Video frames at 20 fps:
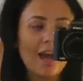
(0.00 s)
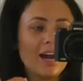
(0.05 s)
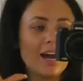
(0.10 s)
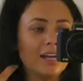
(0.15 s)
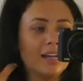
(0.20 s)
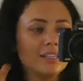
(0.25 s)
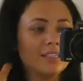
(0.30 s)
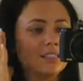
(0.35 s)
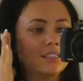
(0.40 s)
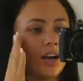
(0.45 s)

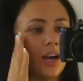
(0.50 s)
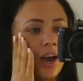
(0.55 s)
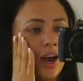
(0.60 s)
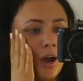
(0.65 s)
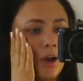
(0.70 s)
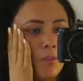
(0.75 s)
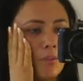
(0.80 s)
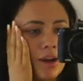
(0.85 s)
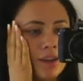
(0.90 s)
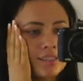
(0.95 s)
and
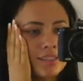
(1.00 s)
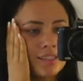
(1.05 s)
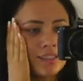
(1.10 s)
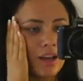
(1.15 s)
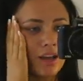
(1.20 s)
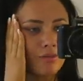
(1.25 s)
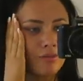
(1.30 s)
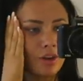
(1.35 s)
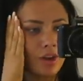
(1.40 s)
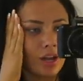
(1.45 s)
I said
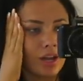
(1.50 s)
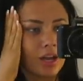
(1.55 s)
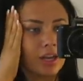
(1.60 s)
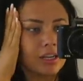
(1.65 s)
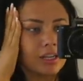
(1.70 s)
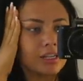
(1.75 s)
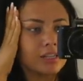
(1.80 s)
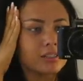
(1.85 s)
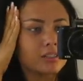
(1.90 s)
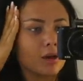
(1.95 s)
that I feel like I
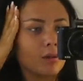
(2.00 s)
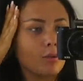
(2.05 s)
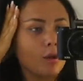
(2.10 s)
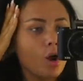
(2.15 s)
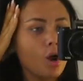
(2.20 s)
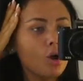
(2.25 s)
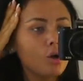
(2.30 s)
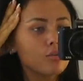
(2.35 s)
need some